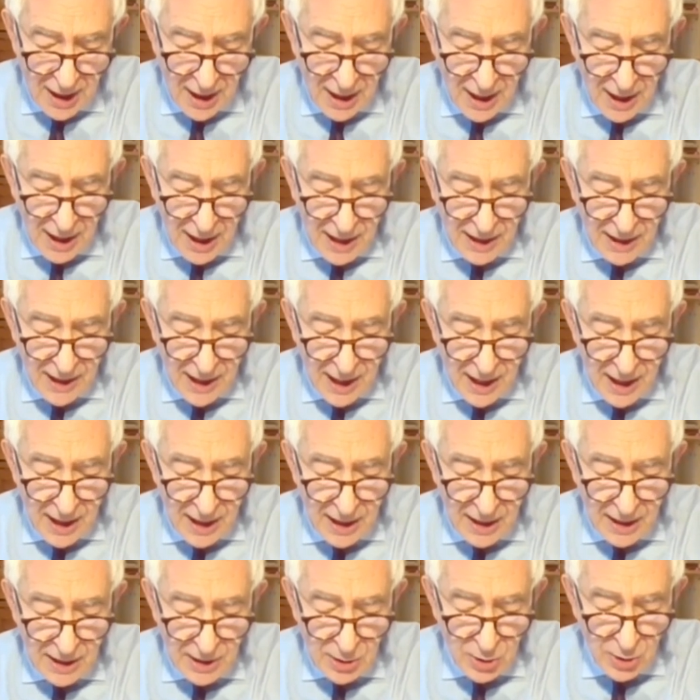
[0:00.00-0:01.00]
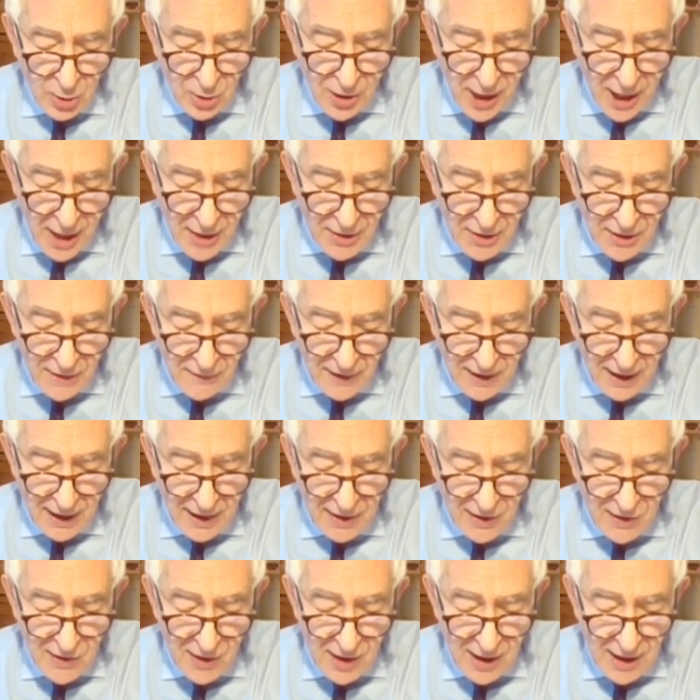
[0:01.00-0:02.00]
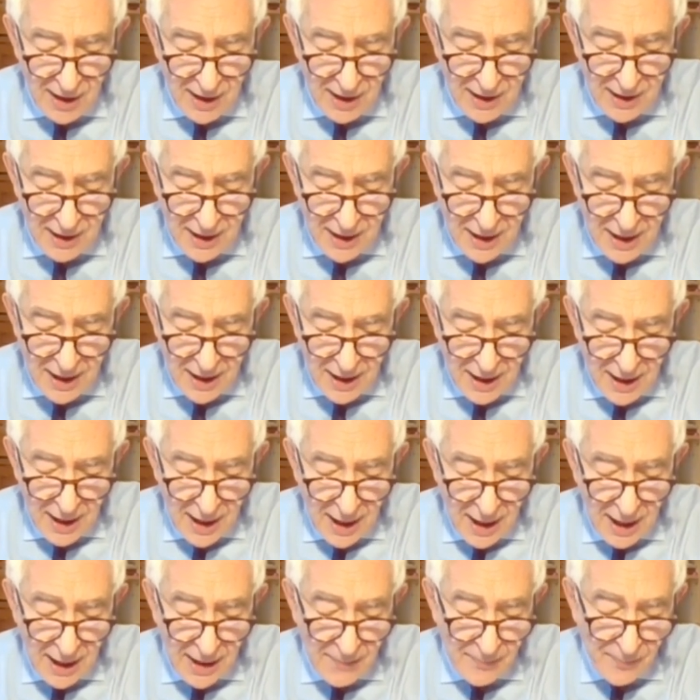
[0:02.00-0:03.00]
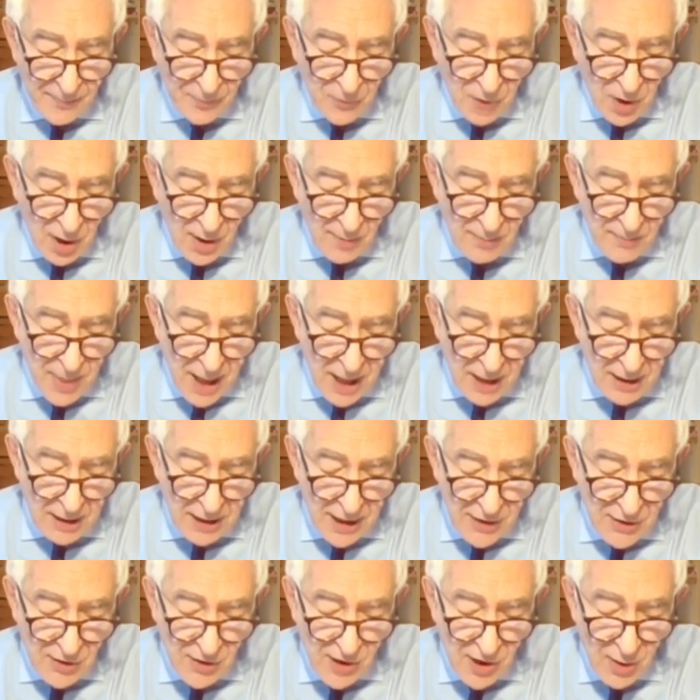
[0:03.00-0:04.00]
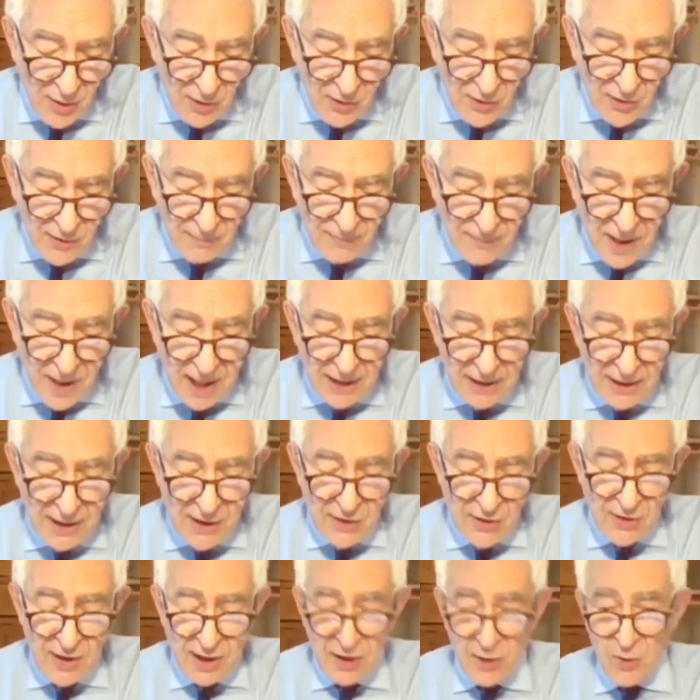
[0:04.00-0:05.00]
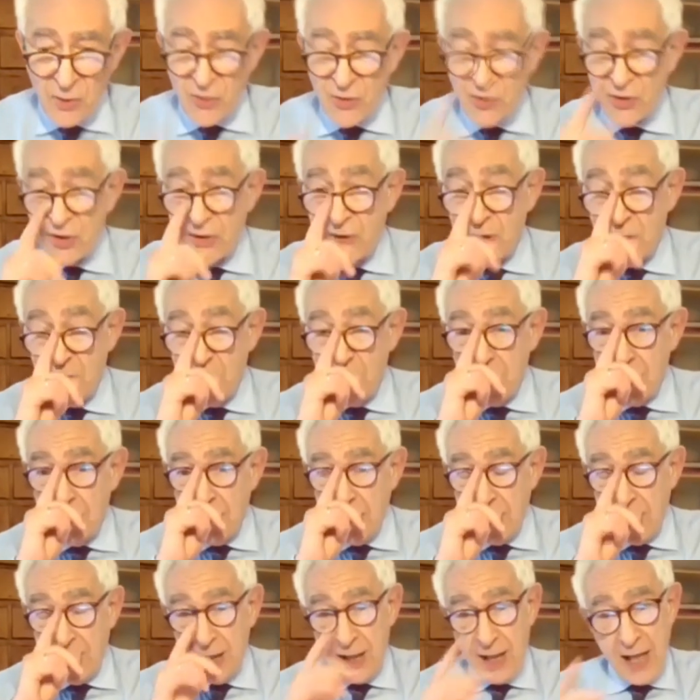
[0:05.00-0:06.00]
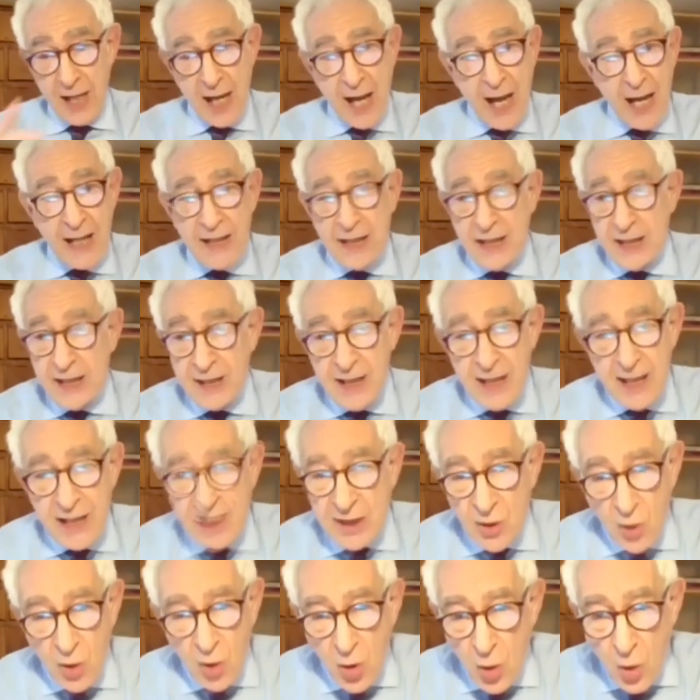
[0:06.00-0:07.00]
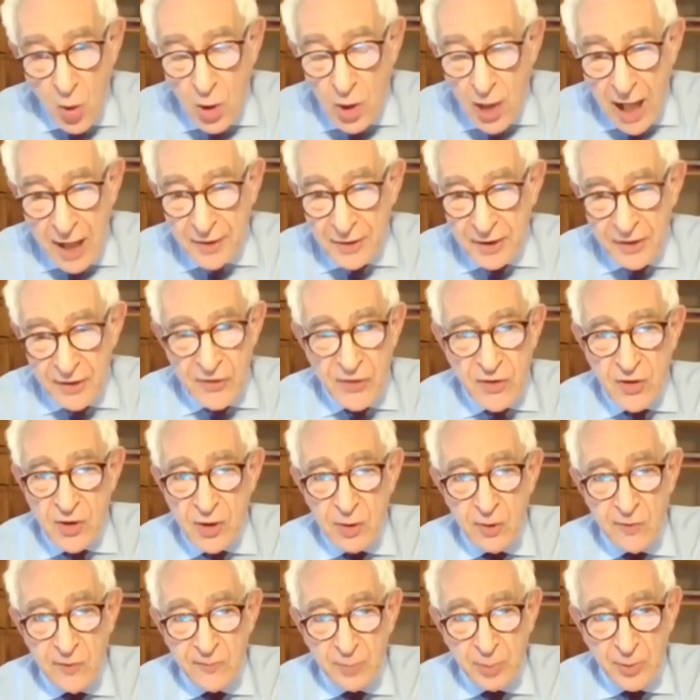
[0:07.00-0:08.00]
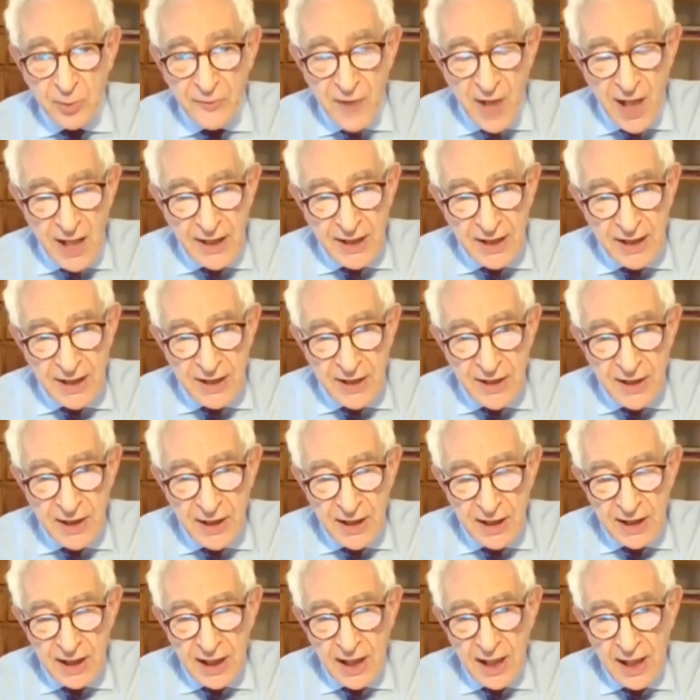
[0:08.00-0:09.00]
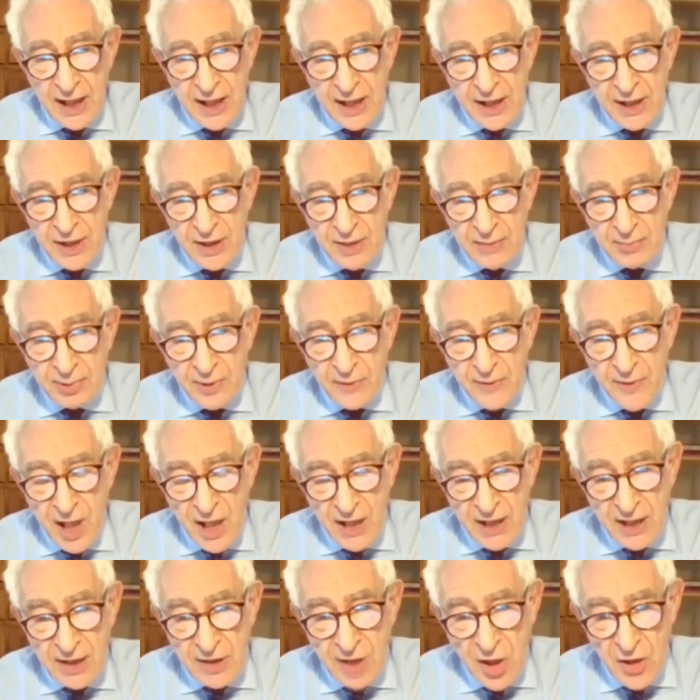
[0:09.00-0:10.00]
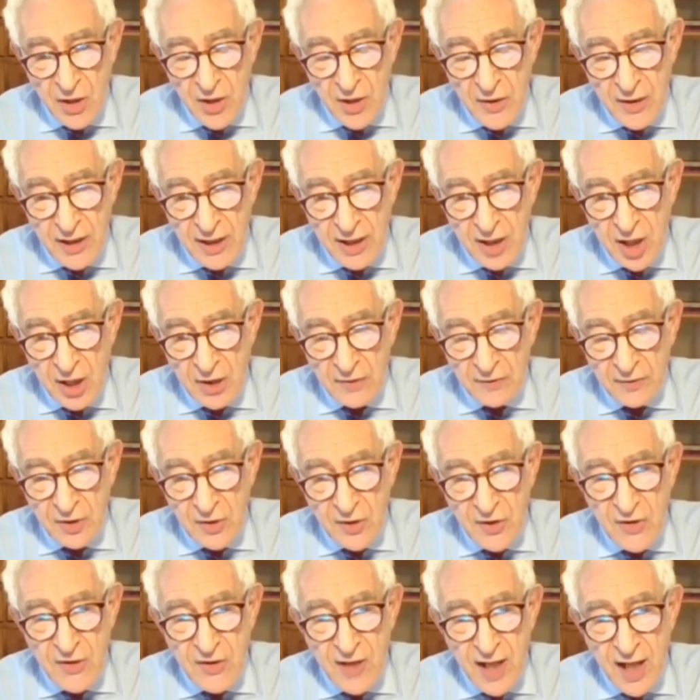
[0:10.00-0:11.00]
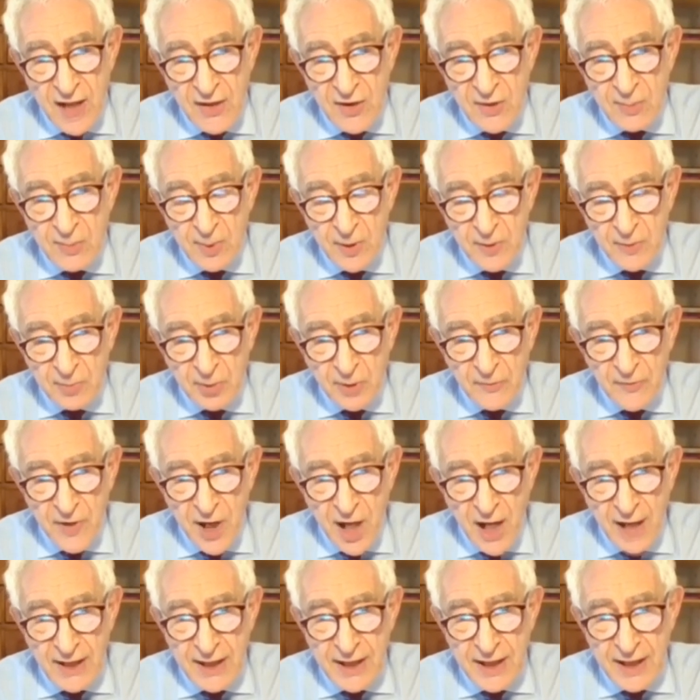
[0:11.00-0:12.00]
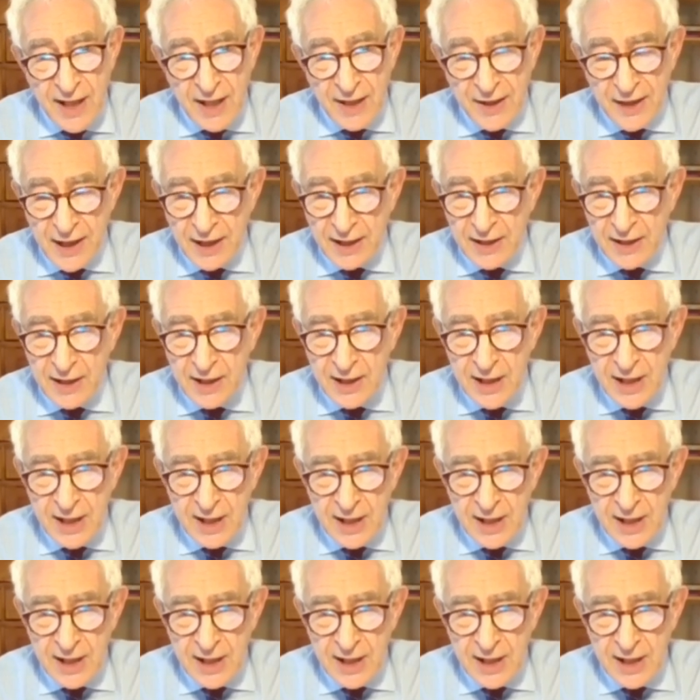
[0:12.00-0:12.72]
Lord Hunt of King's Heath, Baroness Noakes and Baroness Nicholson, and indeed all others who've provided not only a lot of good sense, but have provided, I think,